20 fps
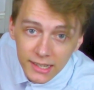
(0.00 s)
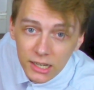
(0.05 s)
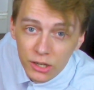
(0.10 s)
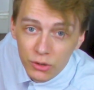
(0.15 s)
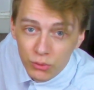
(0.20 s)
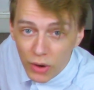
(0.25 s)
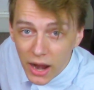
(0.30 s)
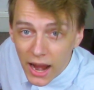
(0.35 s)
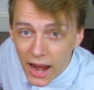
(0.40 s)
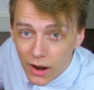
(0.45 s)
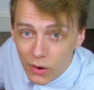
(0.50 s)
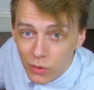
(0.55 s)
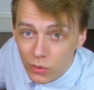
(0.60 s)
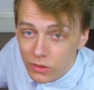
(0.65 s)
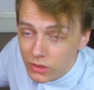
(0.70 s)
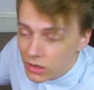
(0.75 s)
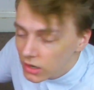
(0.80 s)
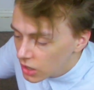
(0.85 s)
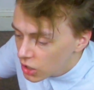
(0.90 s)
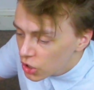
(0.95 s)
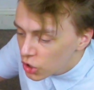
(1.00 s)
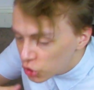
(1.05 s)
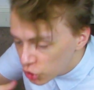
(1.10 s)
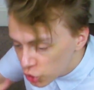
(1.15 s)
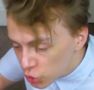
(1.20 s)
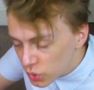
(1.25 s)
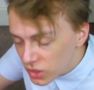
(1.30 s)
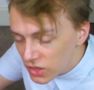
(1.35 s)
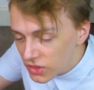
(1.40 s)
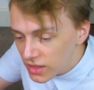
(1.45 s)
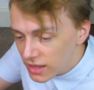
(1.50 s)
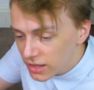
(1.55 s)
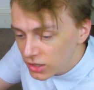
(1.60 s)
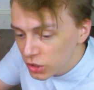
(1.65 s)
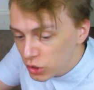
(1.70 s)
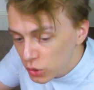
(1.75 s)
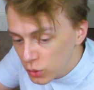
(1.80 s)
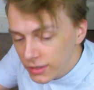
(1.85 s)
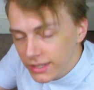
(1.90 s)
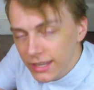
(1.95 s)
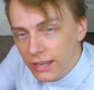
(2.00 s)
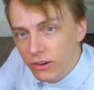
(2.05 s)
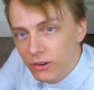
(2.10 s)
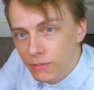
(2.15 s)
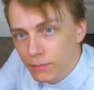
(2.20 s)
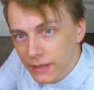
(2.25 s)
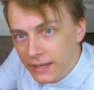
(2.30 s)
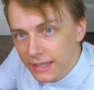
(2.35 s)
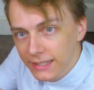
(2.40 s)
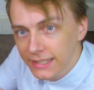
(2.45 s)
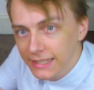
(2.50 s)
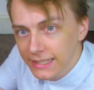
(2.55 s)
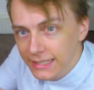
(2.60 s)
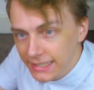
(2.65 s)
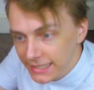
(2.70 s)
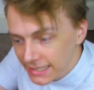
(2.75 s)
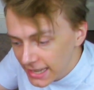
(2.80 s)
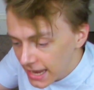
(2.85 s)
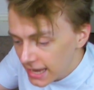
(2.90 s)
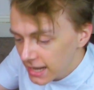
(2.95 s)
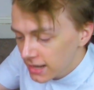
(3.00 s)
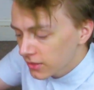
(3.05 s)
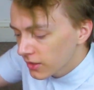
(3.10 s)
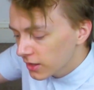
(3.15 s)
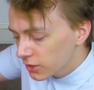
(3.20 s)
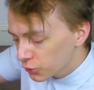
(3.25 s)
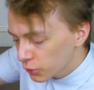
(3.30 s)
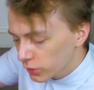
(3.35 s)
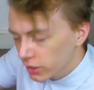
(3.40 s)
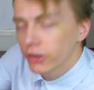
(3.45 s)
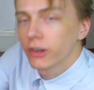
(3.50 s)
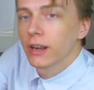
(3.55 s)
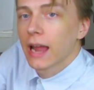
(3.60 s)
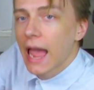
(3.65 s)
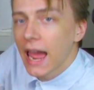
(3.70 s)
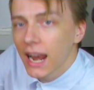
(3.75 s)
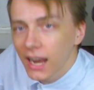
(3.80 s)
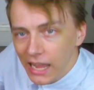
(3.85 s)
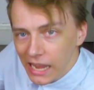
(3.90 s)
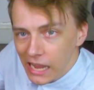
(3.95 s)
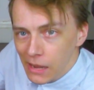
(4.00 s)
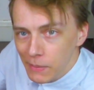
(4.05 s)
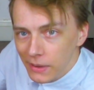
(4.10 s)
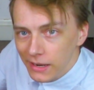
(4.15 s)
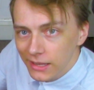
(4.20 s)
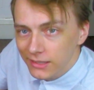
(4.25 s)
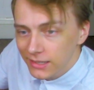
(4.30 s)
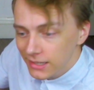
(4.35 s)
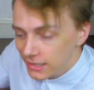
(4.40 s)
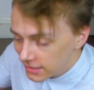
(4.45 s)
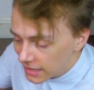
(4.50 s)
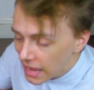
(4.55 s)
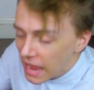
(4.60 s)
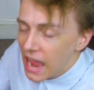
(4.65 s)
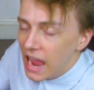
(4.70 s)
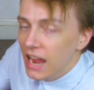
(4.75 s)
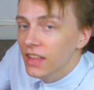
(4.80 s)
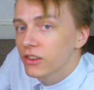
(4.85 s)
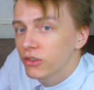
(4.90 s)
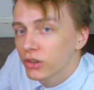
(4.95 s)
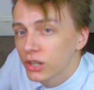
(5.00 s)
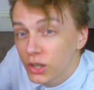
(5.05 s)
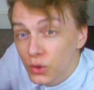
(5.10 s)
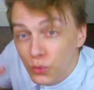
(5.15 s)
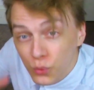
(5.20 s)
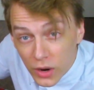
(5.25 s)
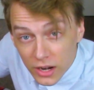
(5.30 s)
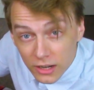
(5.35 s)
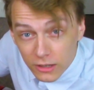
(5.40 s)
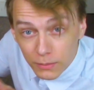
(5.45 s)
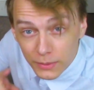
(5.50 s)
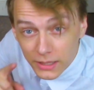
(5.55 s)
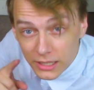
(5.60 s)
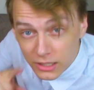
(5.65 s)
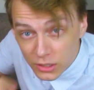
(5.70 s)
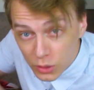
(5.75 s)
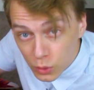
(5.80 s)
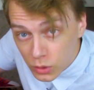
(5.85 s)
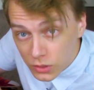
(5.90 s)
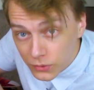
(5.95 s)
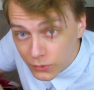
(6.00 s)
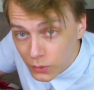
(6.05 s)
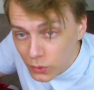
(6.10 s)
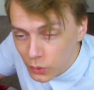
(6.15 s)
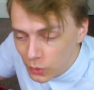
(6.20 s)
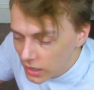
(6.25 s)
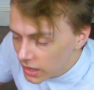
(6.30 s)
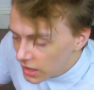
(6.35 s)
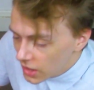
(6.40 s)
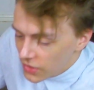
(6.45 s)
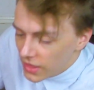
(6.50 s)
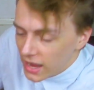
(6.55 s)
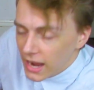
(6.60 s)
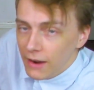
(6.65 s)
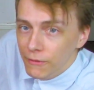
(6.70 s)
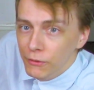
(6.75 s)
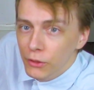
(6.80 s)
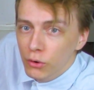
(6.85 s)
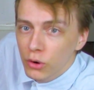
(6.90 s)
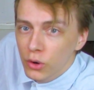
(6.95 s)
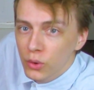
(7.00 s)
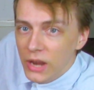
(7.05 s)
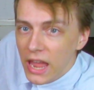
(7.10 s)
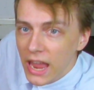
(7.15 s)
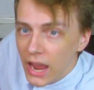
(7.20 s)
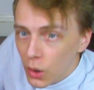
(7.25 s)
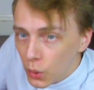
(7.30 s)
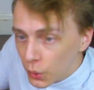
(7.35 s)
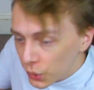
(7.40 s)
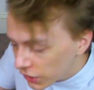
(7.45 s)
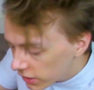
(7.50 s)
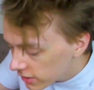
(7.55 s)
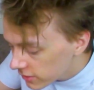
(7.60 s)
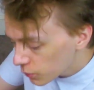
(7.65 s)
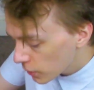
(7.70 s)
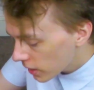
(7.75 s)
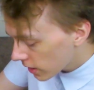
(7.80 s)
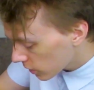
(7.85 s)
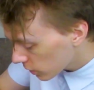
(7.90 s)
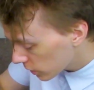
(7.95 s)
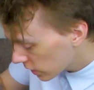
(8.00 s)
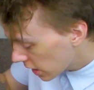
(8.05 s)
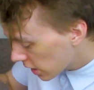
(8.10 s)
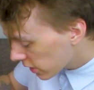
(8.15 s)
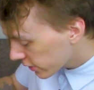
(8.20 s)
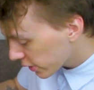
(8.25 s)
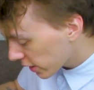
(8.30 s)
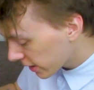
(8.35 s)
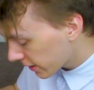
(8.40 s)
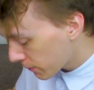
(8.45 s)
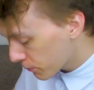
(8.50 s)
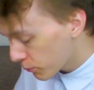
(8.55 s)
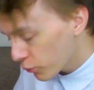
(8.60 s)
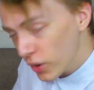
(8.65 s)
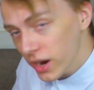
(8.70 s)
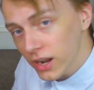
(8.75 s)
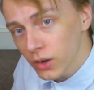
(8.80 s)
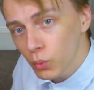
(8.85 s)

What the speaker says: around, you can then use their abilities again, and they trigger ally abilities, and they're incredibly useful. They have their own health as well, so like Brain